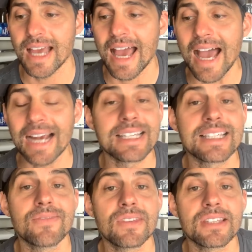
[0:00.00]
act as
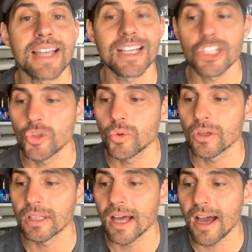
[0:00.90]
if the statue were
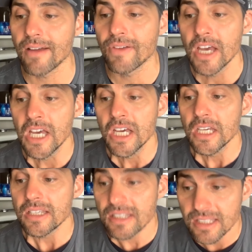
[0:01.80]
alive.
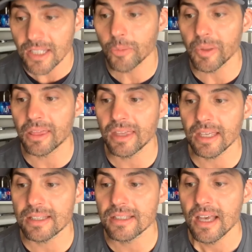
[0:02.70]
Still,
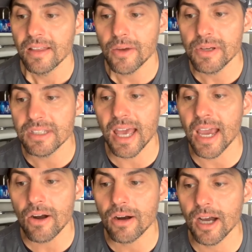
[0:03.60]
methinks there is an
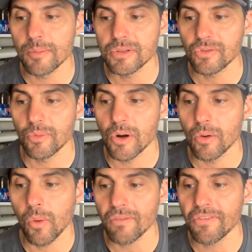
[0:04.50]
air comes from her.
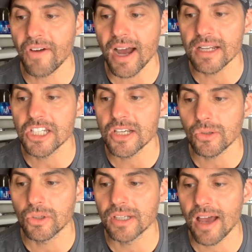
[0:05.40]
What fine chisel
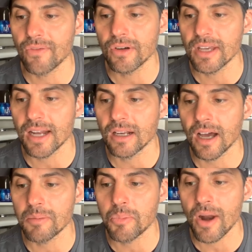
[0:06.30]
could ever yet
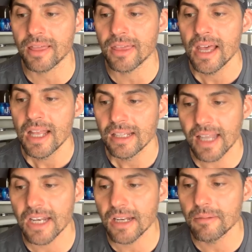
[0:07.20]
cut breath? Let
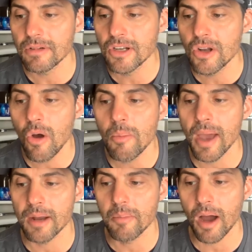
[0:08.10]
no
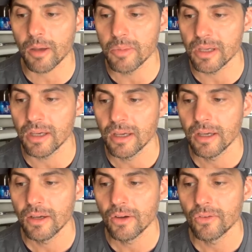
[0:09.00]
man mock me,
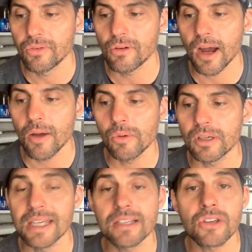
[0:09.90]
for I will
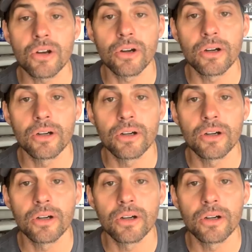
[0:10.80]
kiss her